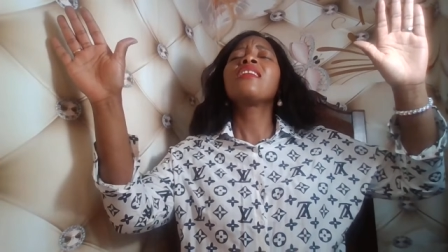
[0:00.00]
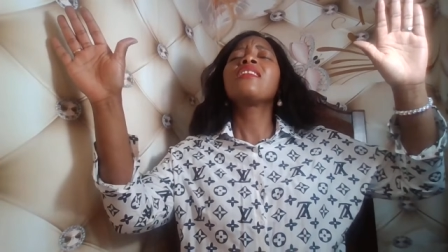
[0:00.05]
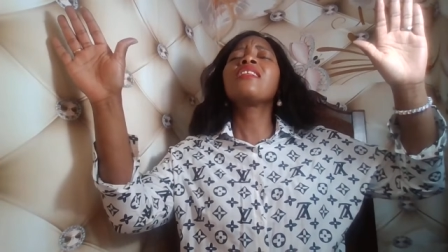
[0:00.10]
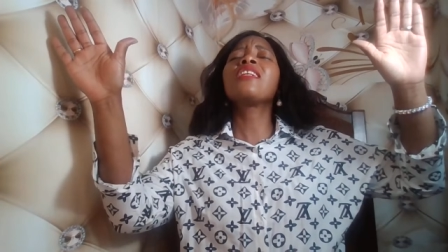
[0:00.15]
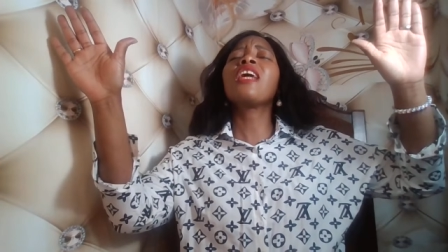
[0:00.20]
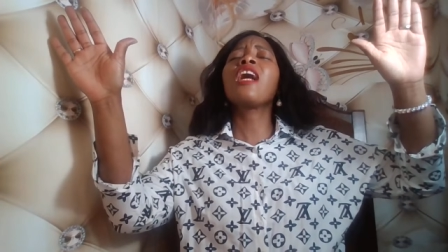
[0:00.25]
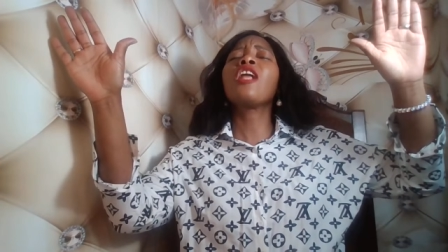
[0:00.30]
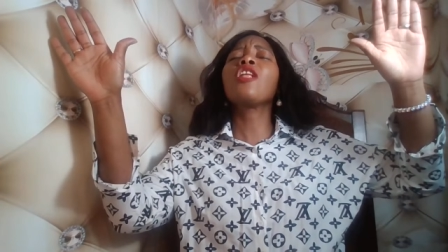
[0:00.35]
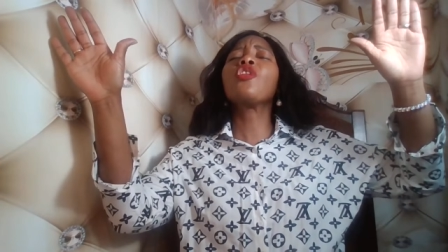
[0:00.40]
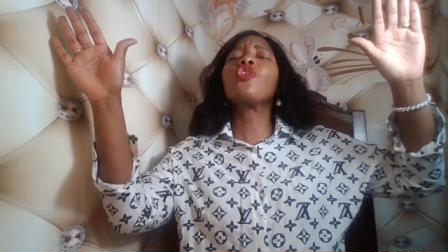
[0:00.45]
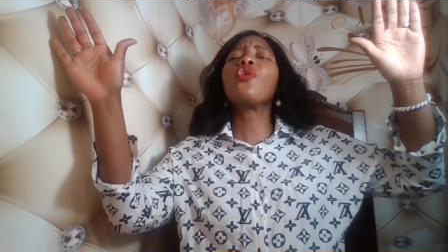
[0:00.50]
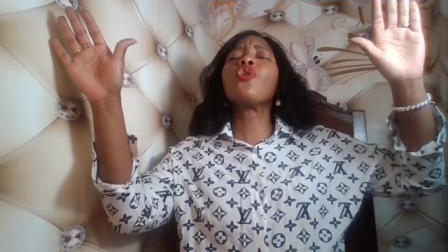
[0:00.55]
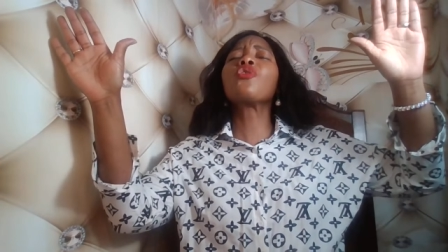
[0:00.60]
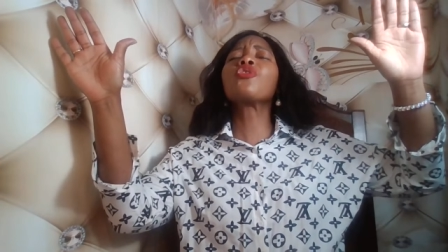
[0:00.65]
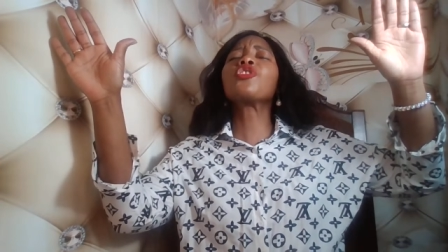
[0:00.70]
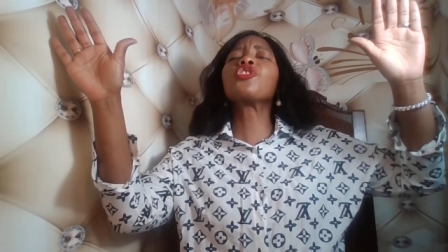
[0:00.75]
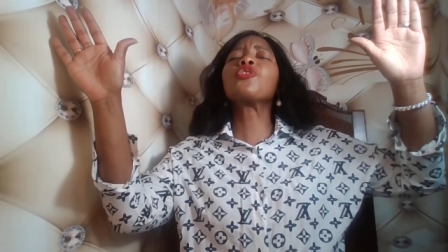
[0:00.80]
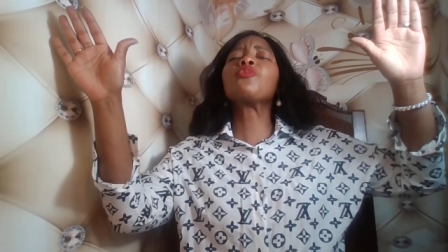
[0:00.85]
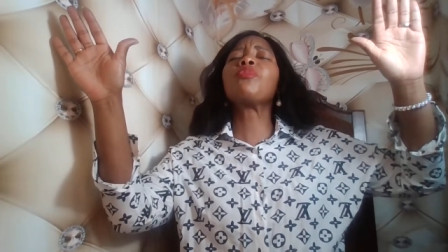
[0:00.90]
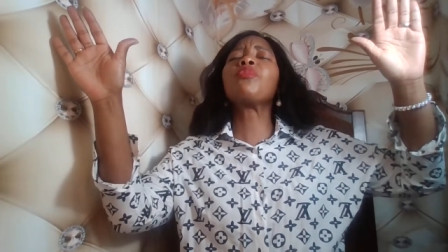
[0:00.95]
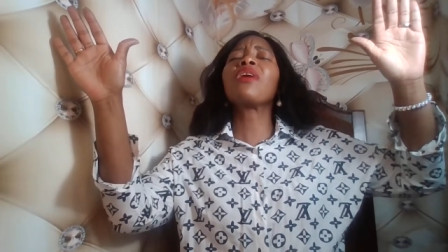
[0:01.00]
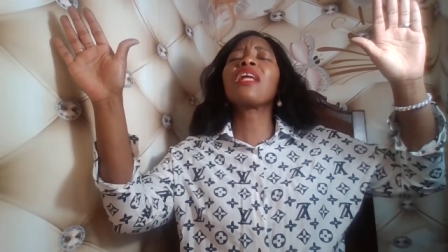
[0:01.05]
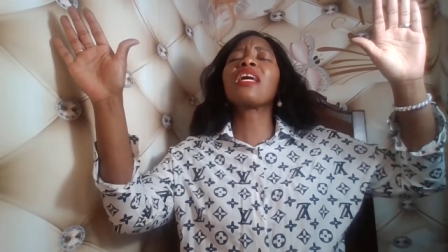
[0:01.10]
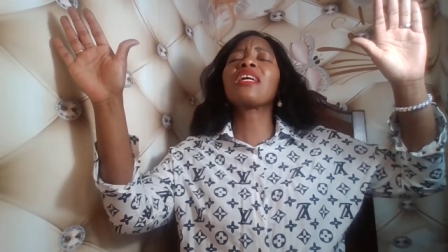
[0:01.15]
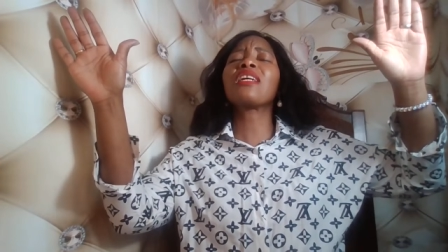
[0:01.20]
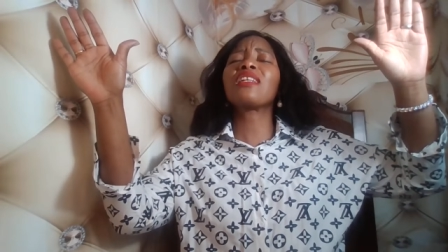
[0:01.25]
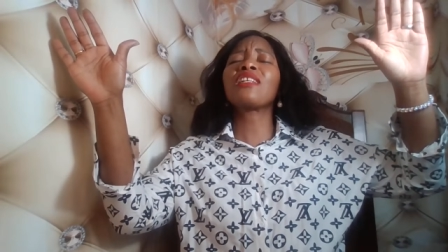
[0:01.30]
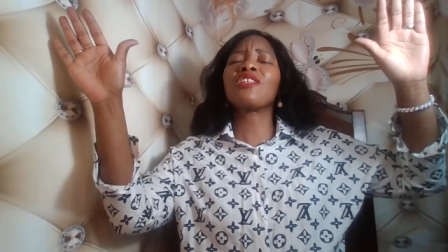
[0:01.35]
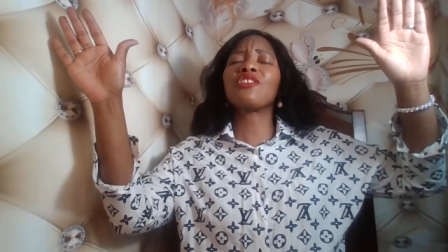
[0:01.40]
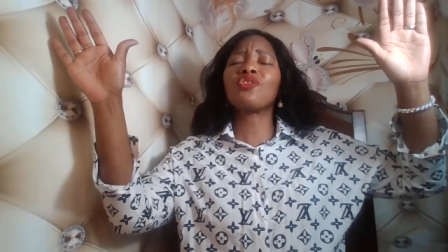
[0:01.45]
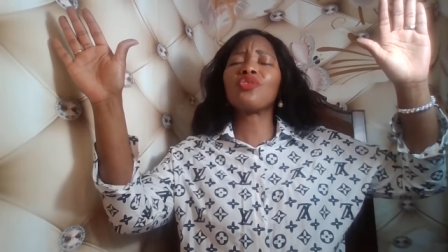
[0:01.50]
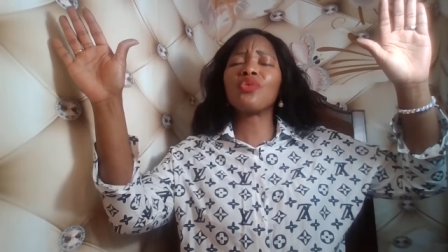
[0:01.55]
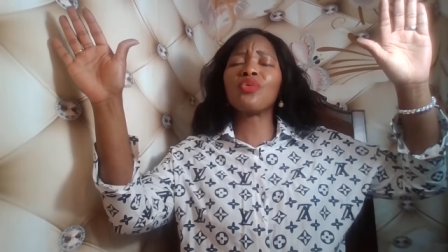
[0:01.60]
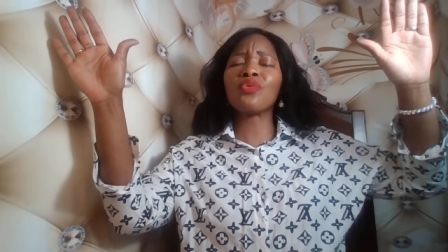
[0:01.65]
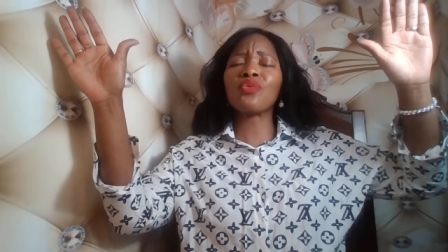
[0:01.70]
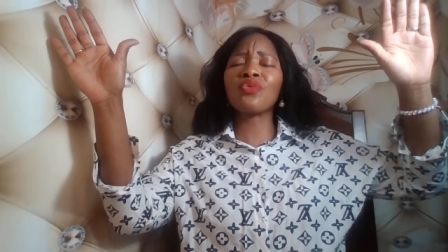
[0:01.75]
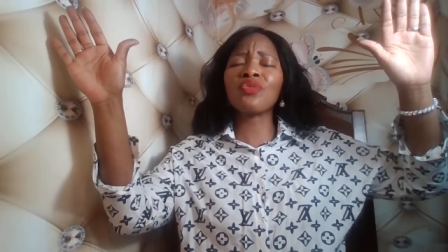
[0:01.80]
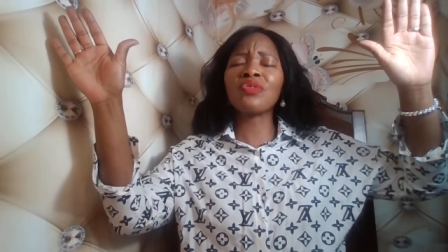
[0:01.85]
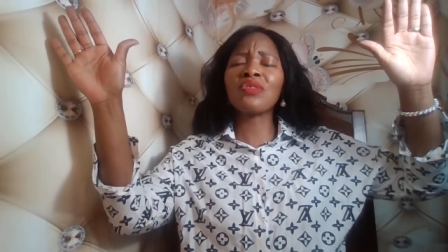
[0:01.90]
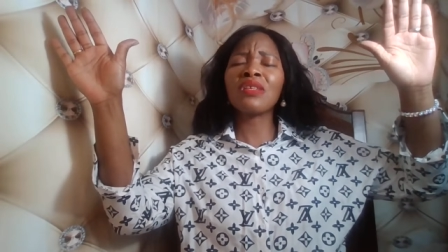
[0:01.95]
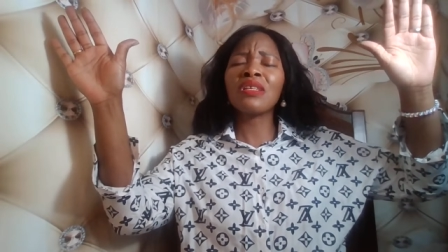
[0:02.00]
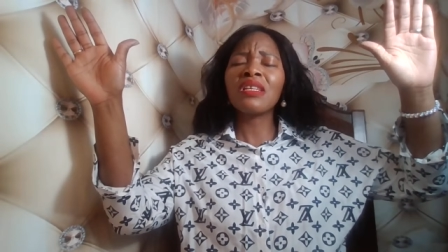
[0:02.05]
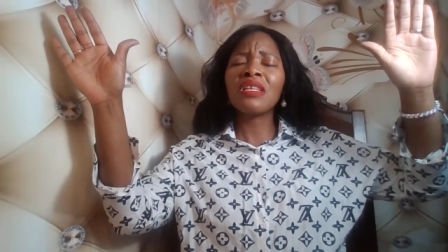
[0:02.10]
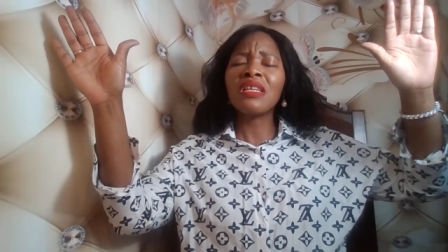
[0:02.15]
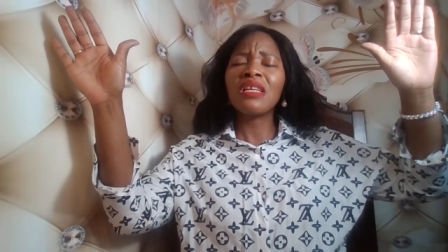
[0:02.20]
the Alos Parakletos,